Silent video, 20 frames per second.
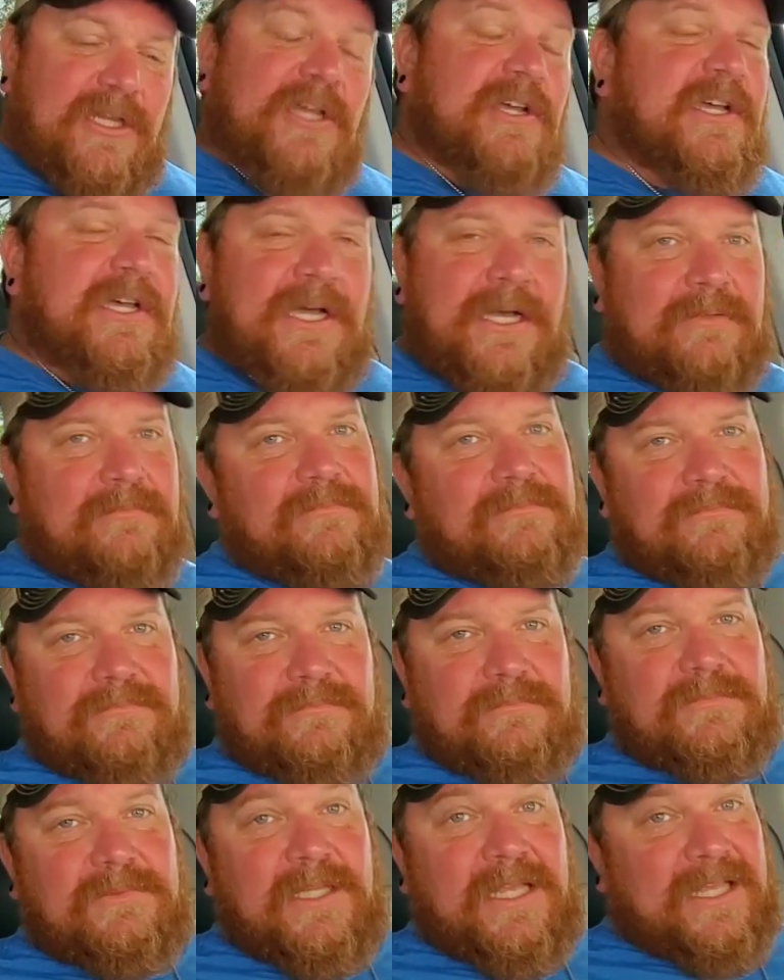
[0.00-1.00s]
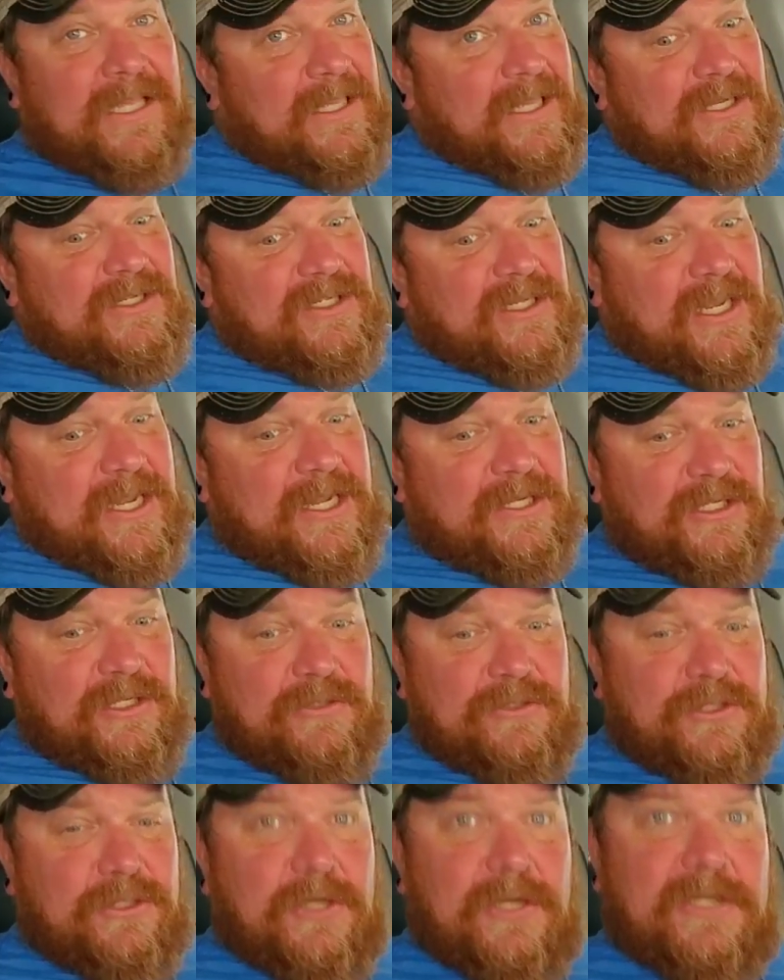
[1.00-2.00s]
your cup inside your
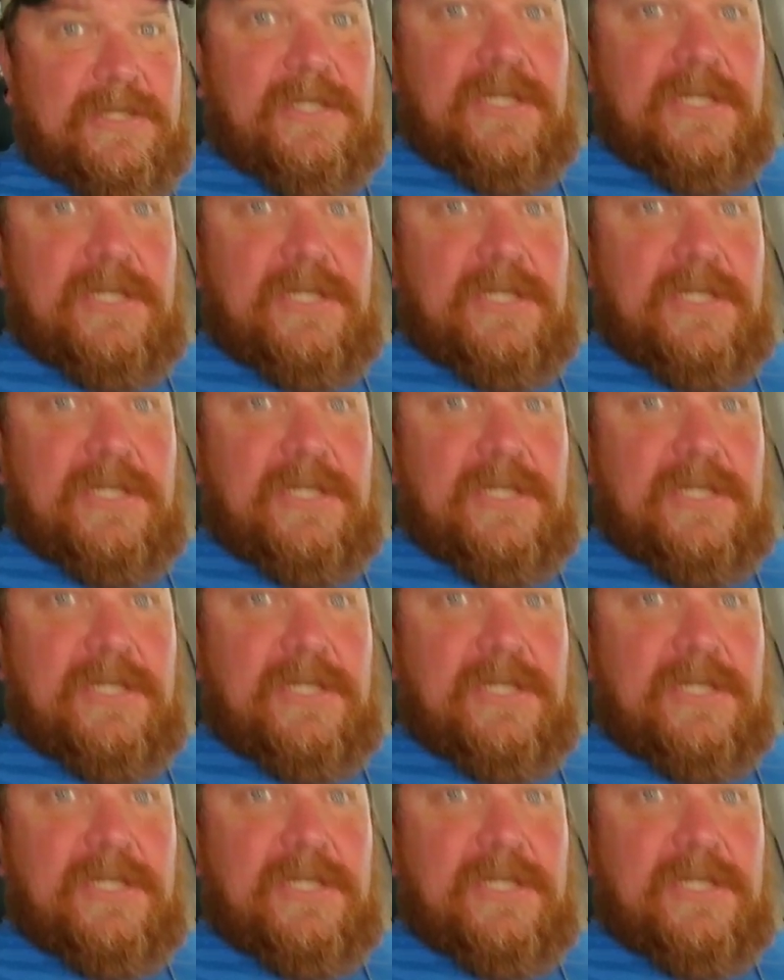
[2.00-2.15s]
truck or